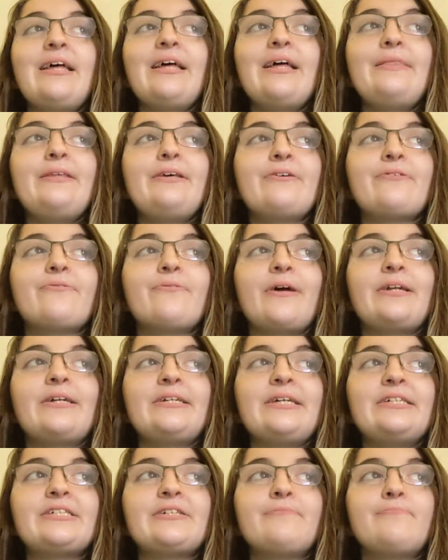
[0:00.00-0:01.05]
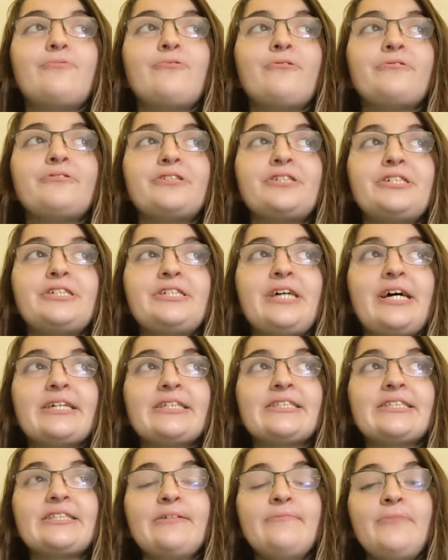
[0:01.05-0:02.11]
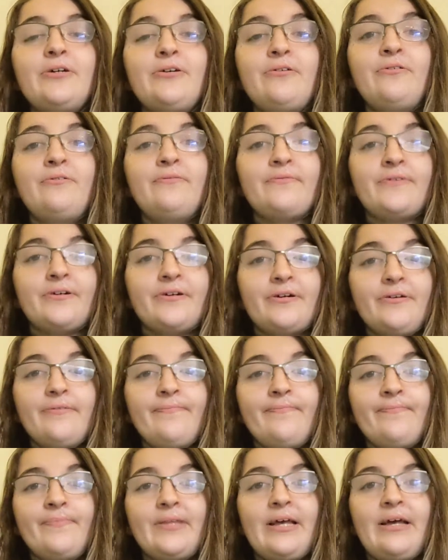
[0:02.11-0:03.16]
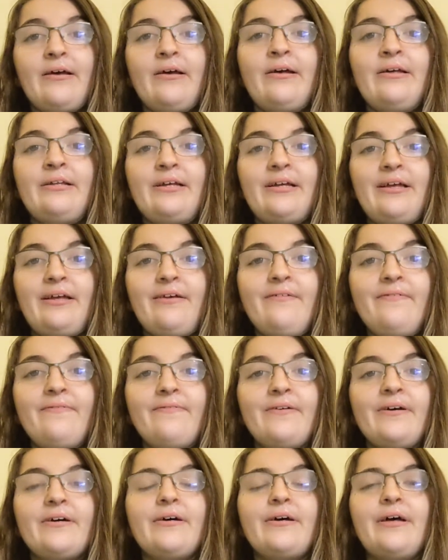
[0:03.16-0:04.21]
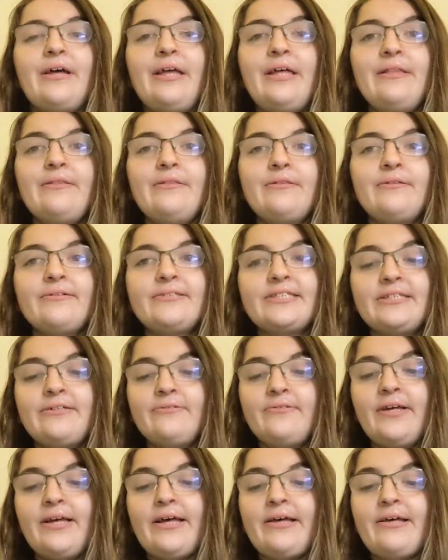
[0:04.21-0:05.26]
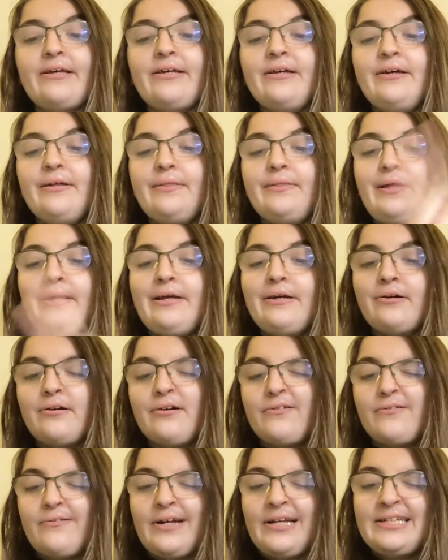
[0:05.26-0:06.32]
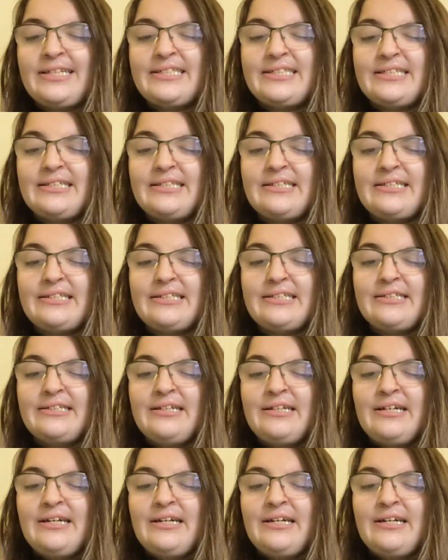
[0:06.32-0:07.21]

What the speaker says: The accreditation board checks them over, and if it looks okay, they are granted